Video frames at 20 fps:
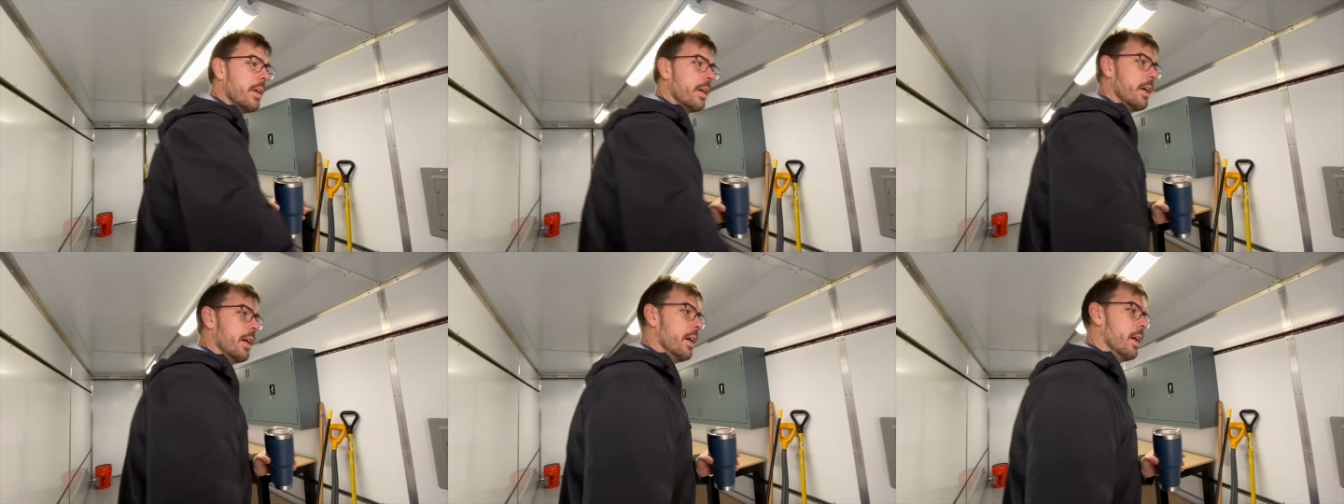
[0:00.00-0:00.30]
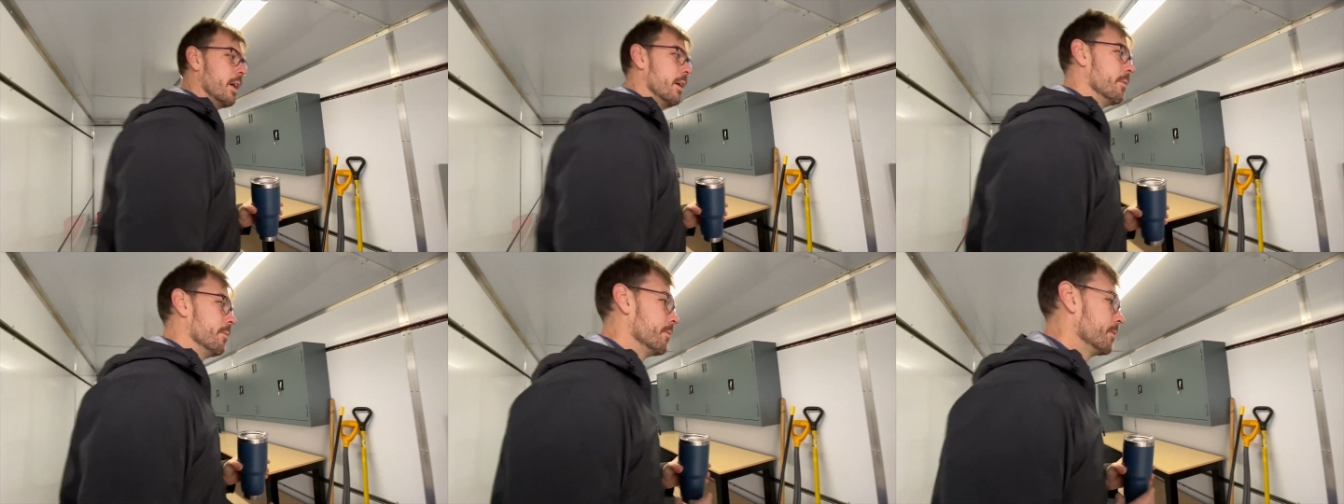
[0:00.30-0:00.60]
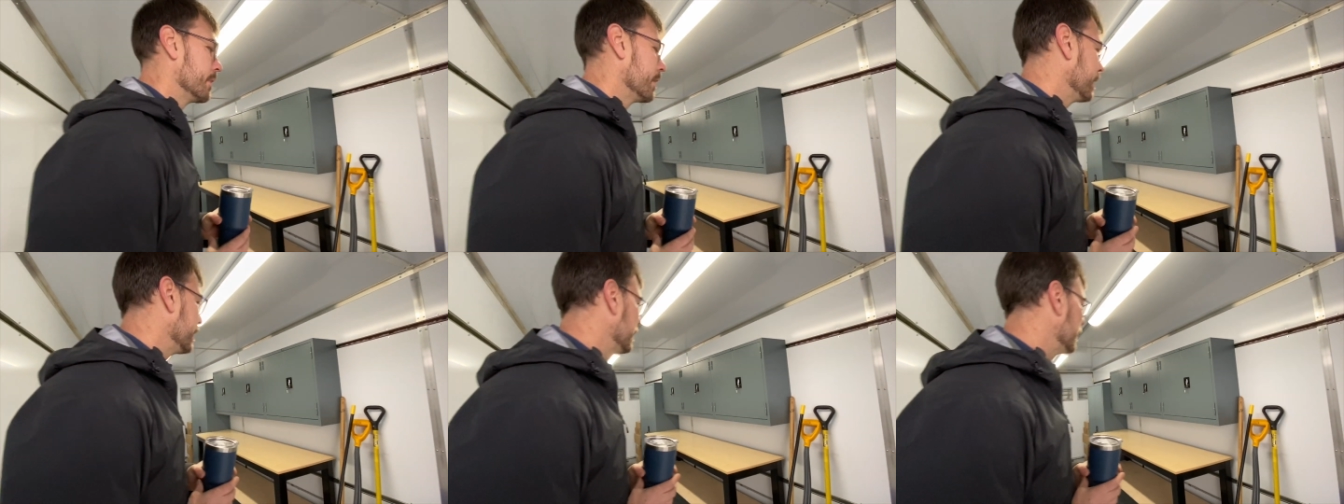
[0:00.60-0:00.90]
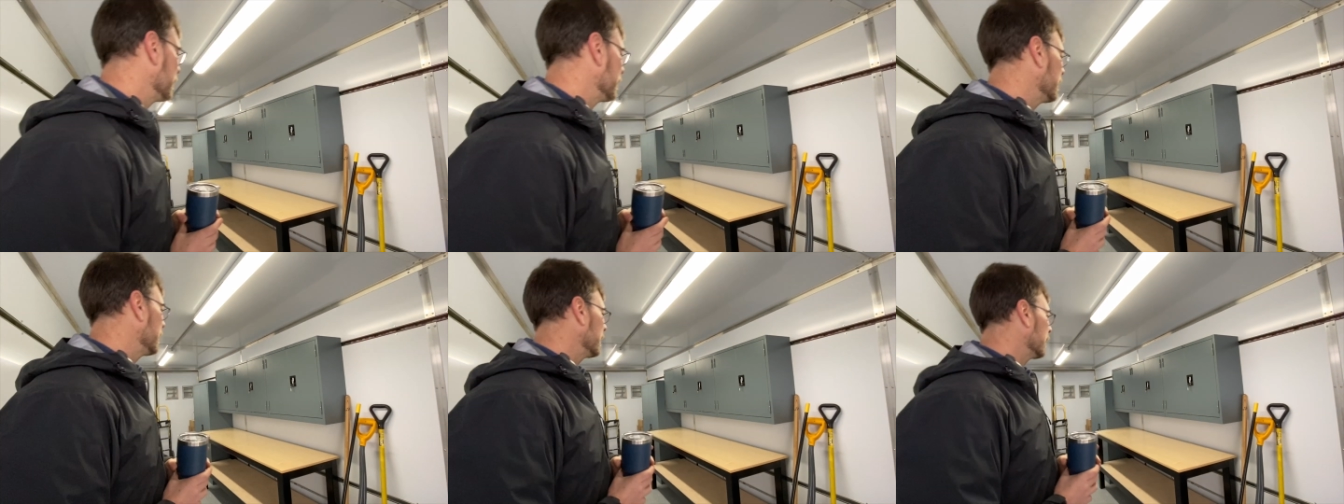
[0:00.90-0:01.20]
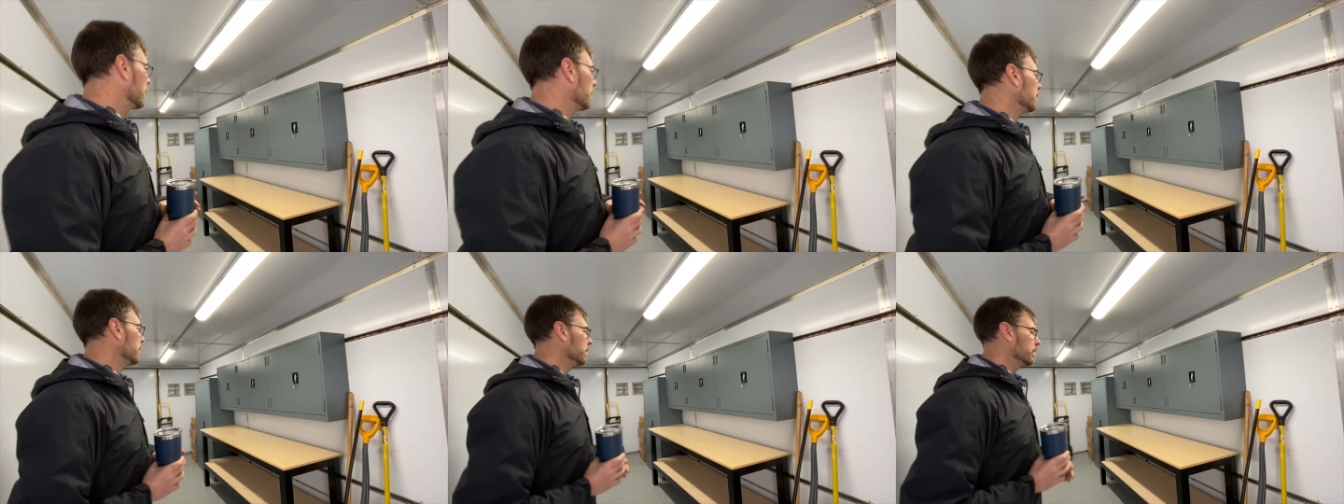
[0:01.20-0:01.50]
Um, and in
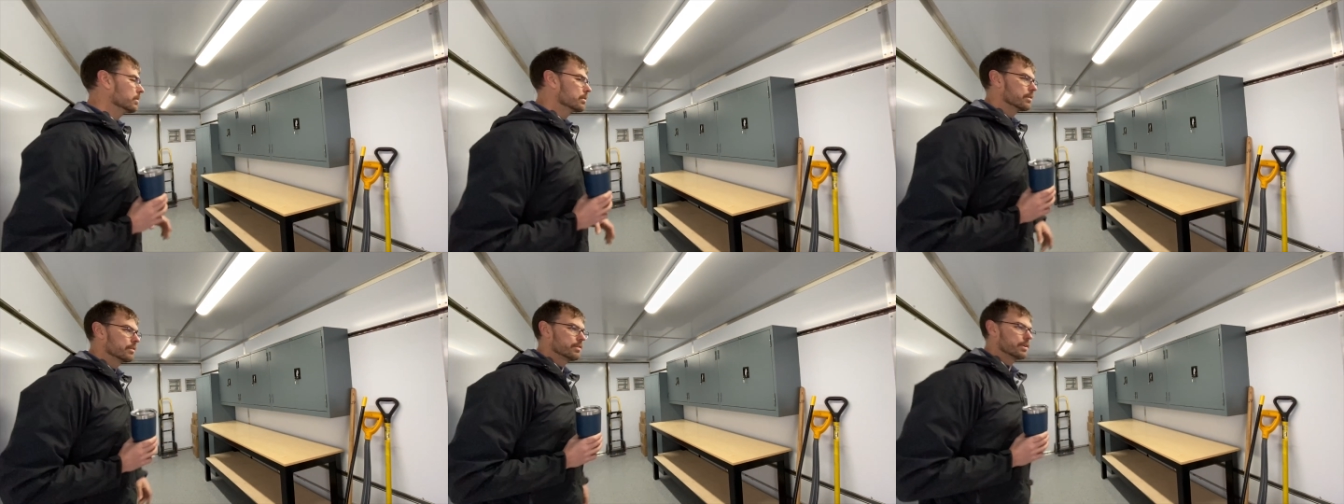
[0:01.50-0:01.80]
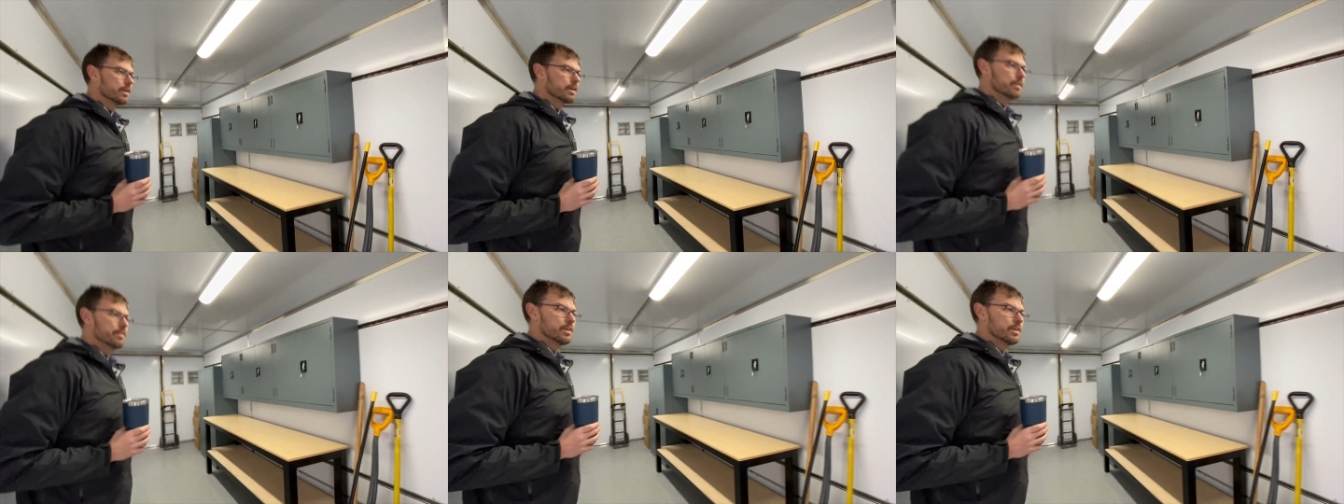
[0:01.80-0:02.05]
here we use a very,